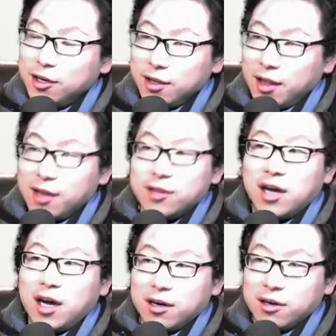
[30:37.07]
their
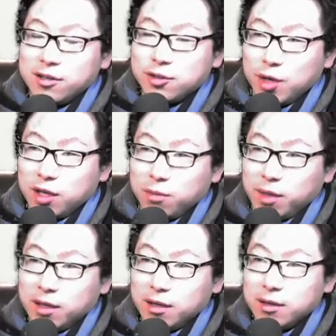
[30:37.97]
daughter treat
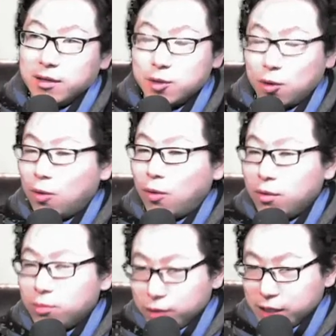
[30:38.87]
me so
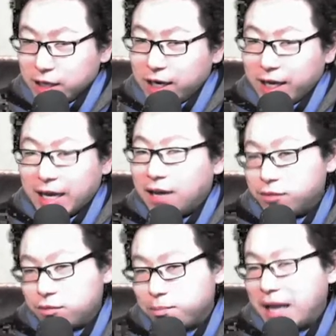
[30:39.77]
horribly that I have
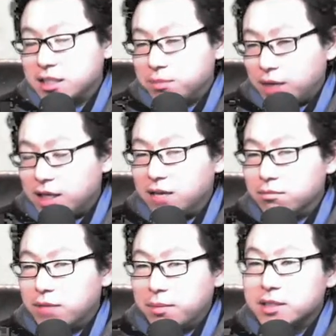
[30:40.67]
to patch my denim
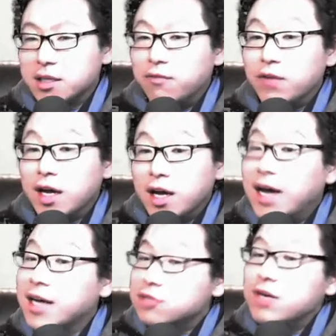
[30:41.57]
by myself.
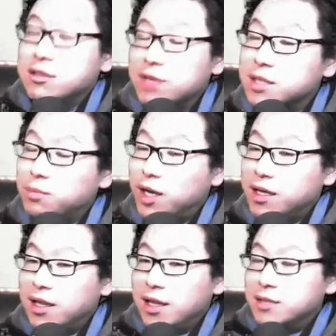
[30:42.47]
I tried to explain
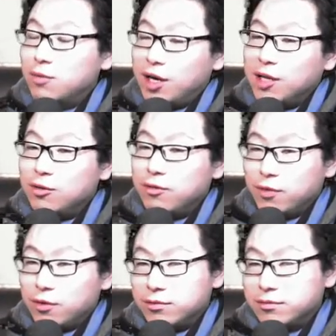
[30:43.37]
that that's what I do
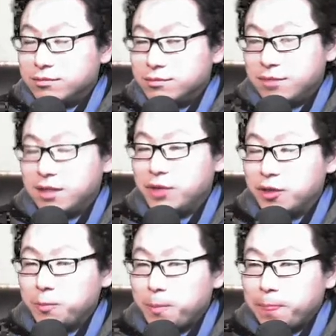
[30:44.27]
for a living,